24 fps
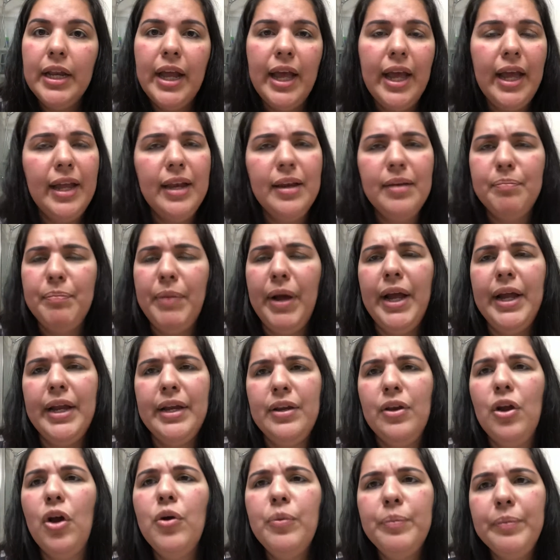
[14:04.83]
And by
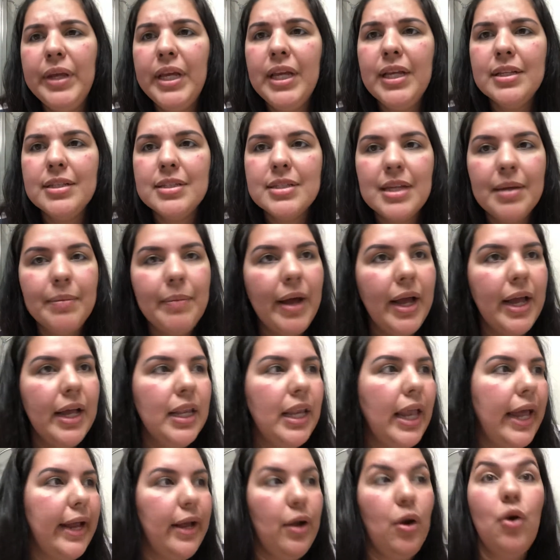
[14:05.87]
no means am I
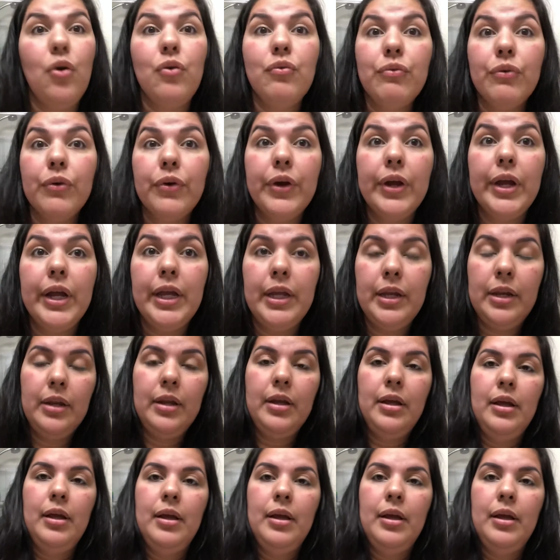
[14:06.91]
like over it,